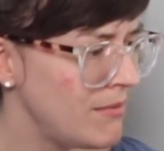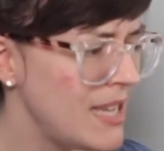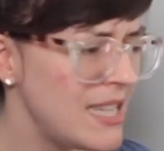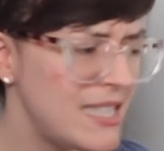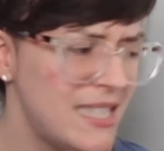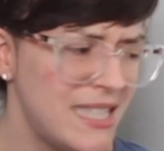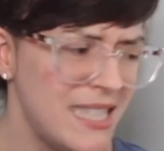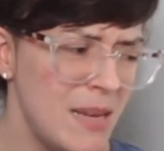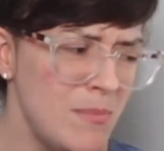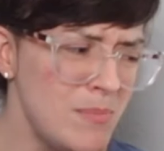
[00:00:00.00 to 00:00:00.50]

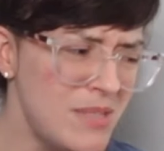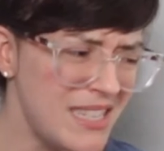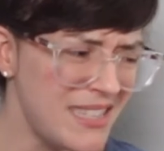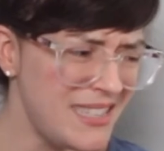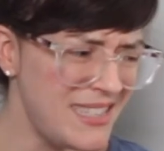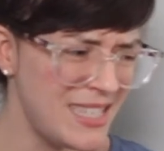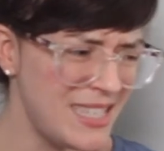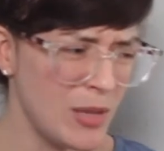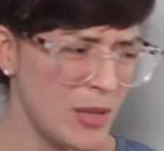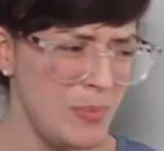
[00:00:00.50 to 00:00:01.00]
It seemed to
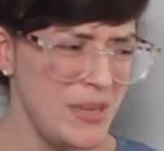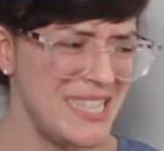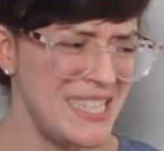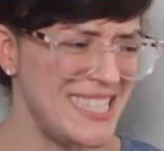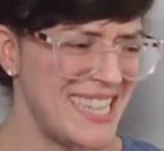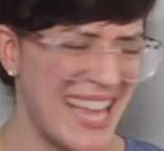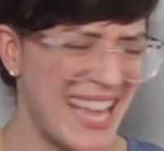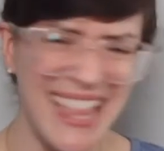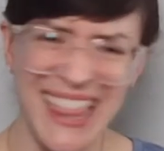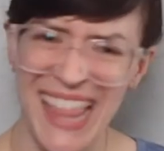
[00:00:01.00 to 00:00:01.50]
still be
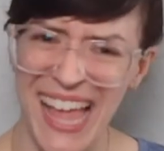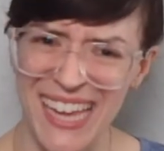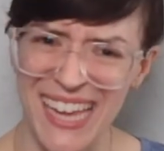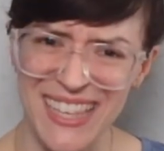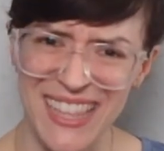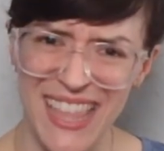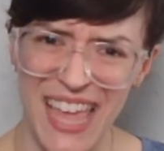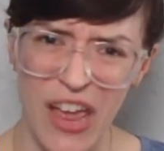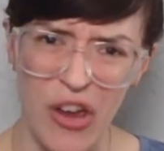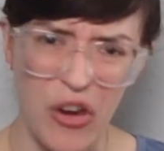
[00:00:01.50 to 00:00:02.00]
daylight
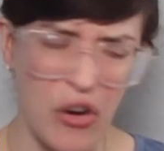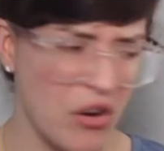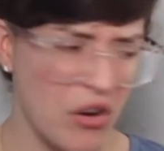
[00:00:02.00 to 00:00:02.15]
there.